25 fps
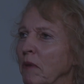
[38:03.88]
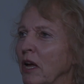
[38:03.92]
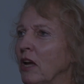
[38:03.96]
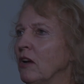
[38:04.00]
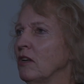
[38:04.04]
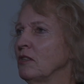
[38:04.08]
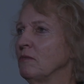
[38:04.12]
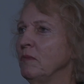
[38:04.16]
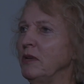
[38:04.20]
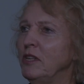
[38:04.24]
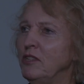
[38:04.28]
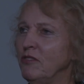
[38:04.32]

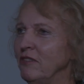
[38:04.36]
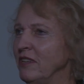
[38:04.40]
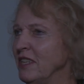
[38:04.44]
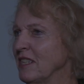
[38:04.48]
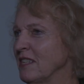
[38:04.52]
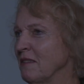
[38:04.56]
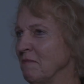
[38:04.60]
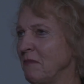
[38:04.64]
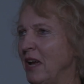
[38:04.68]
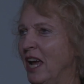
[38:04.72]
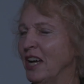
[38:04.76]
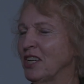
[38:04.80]
because we're doing
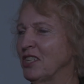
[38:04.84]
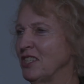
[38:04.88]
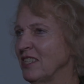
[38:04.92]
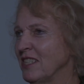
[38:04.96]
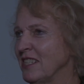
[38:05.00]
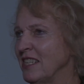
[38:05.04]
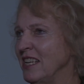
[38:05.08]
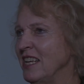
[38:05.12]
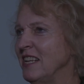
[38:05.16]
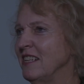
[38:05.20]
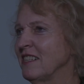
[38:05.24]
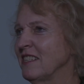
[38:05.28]
some action
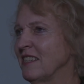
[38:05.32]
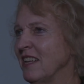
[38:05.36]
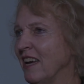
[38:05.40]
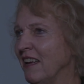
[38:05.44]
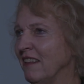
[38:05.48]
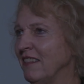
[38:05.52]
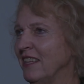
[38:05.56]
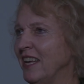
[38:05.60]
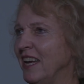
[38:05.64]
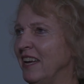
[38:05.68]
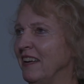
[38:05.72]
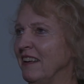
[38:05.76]
scenes
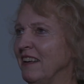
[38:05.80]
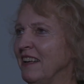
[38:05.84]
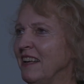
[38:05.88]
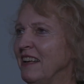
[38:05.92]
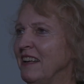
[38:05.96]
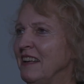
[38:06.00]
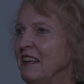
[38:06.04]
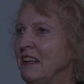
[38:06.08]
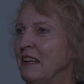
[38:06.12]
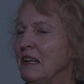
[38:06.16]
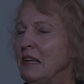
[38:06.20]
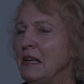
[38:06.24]
down there,
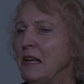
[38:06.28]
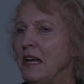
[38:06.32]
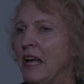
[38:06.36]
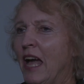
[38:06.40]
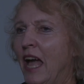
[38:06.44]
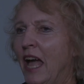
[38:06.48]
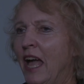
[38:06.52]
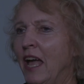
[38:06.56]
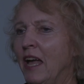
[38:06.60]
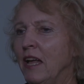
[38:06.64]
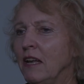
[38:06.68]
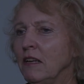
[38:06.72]

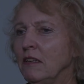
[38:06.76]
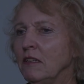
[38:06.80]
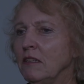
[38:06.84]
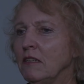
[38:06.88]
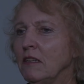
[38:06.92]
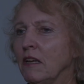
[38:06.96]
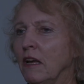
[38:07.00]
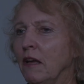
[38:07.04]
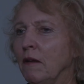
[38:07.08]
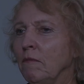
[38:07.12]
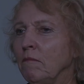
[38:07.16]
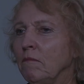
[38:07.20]

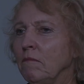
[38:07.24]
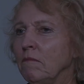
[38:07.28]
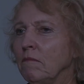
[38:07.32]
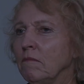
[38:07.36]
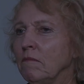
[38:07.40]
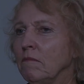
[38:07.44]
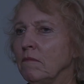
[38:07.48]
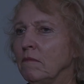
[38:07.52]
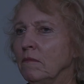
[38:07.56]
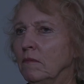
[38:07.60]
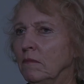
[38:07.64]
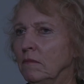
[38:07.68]
and um,
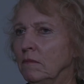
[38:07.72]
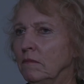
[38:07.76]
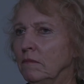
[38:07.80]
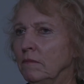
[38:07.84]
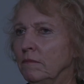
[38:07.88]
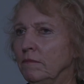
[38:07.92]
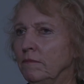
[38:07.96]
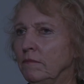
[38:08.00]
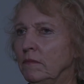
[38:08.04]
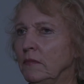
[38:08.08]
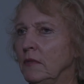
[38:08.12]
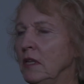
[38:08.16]

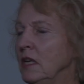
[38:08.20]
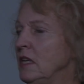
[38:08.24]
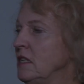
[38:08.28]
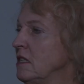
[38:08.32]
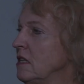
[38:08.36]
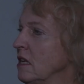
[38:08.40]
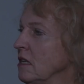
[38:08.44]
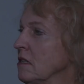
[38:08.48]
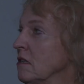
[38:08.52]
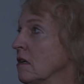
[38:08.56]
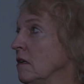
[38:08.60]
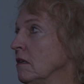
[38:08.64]
he
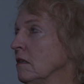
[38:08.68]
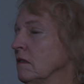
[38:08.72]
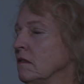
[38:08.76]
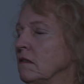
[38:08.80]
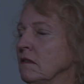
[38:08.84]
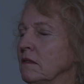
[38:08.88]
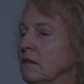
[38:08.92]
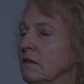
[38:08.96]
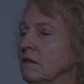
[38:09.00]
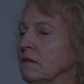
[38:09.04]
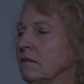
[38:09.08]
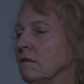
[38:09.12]
says, "Oh,
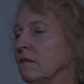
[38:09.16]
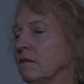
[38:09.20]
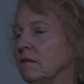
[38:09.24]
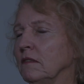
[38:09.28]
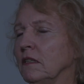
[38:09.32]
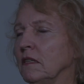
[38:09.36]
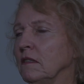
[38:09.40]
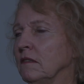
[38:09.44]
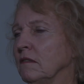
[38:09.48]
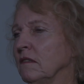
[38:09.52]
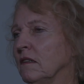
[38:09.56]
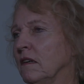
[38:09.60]

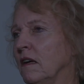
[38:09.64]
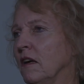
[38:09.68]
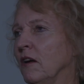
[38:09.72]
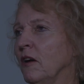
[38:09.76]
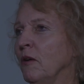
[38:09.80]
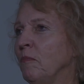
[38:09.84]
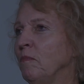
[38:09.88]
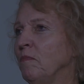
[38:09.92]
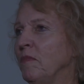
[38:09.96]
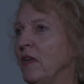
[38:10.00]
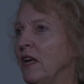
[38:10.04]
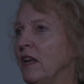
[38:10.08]
I, I
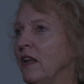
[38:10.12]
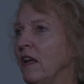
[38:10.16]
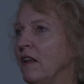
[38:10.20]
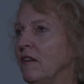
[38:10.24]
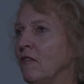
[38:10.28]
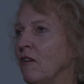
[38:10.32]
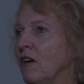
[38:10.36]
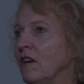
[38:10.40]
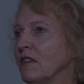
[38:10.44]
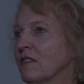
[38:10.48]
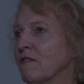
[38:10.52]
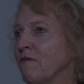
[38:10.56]
hope they
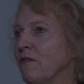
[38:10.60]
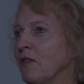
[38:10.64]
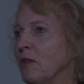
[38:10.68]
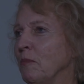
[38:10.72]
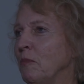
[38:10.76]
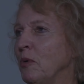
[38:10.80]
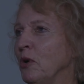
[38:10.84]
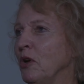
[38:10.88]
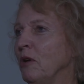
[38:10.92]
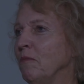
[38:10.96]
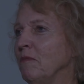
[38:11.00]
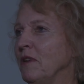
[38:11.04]
don't ask for the
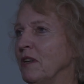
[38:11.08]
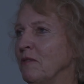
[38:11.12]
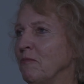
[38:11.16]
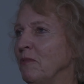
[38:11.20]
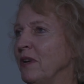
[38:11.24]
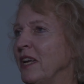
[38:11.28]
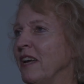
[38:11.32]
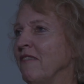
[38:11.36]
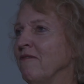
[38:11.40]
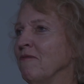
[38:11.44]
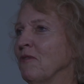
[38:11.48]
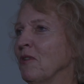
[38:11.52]
permit.
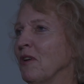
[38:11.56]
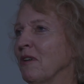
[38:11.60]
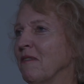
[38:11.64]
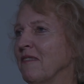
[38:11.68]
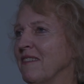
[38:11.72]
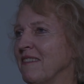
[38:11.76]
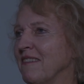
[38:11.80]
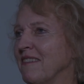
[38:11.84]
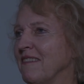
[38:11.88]
We haven't got